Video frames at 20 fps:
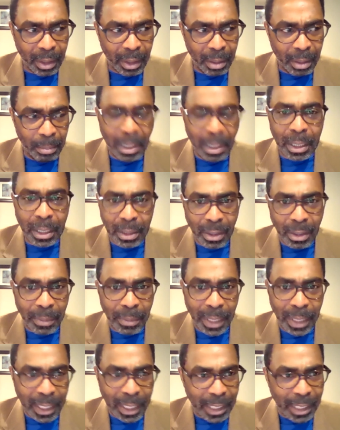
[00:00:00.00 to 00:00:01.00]
But
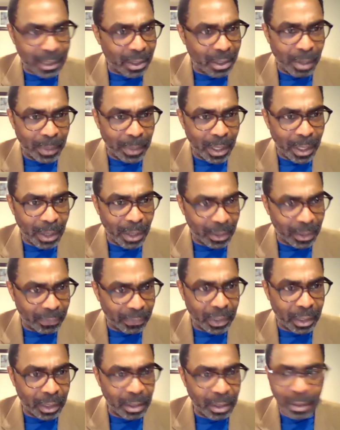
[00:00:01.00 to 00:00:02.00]
Dominica is coming out of
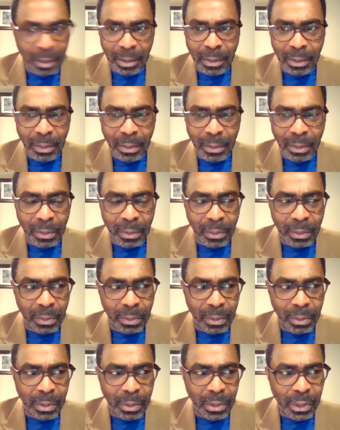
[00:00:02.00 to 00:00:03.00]
it
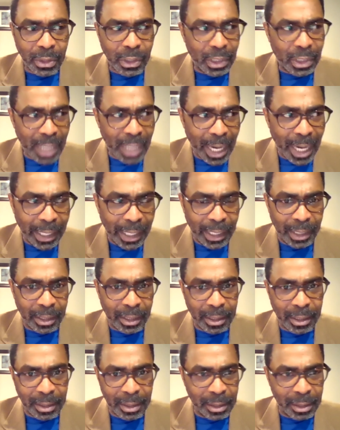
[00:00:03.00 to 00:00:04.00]
shining.
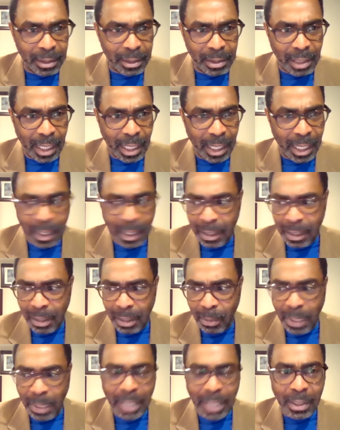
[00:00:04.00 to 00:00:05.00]
And the
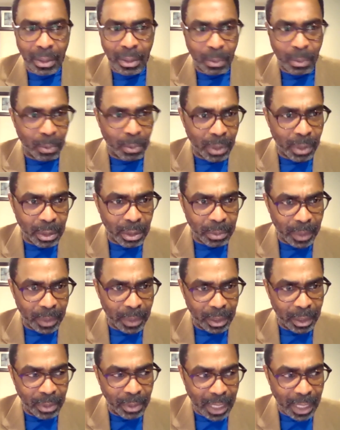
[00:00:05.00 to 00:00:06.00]
rest of the world will
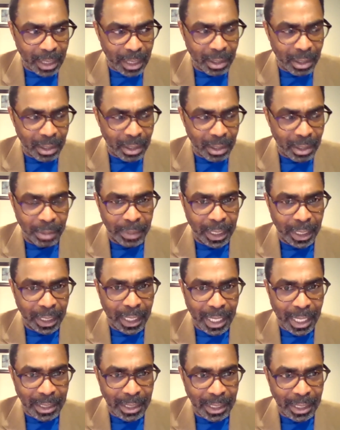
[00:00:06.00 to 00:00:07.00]
look at Dominica as
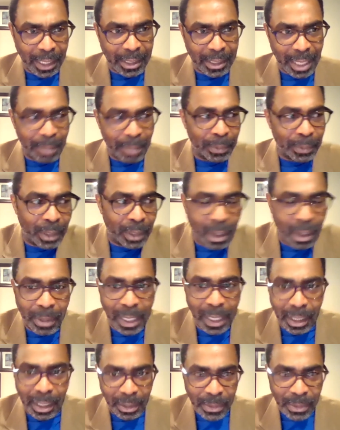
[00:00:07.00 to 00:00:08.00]
an example. They're
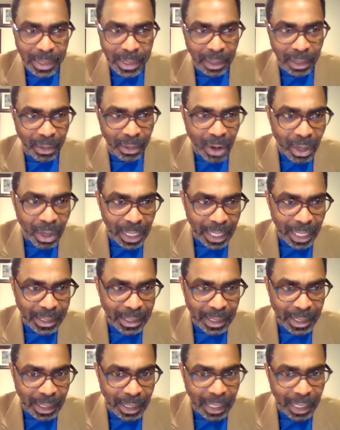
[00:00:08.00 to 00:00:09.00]
already using y'all as
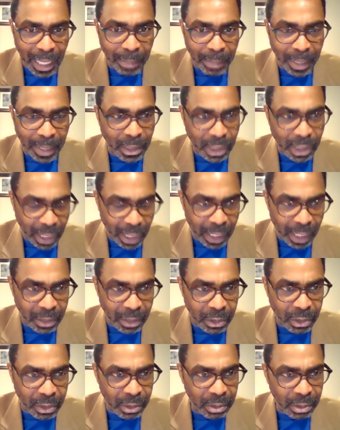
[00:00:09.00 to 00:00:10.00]
a climate
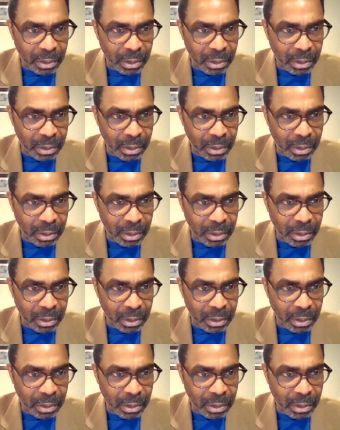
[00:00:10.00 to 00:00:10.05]
change,